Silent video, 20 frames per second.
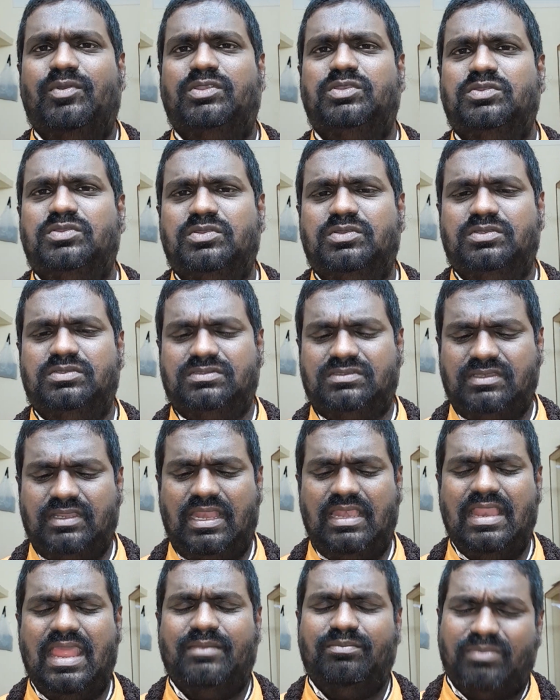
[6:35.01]
want to
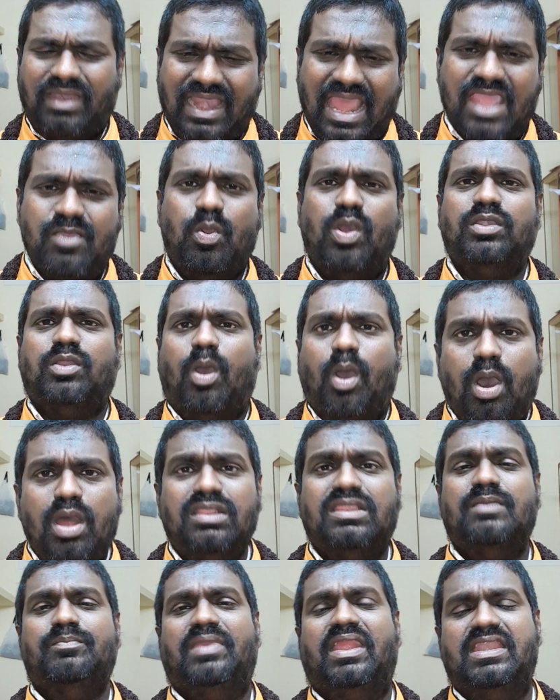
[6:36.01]
tell, and but I want all
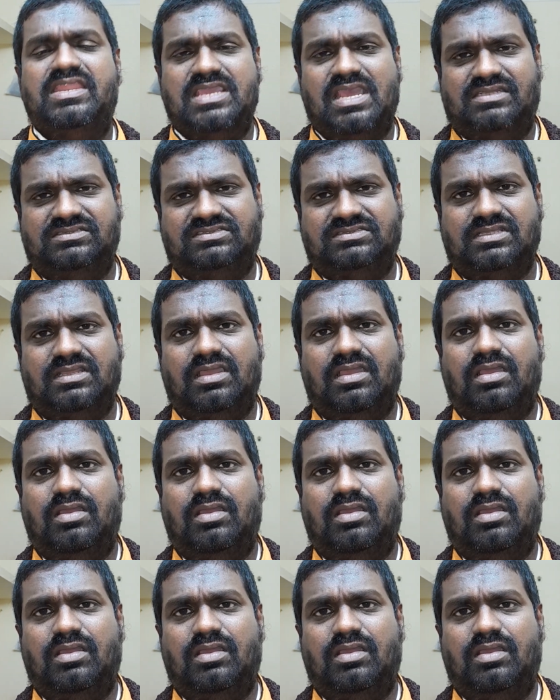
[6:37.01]
the medias,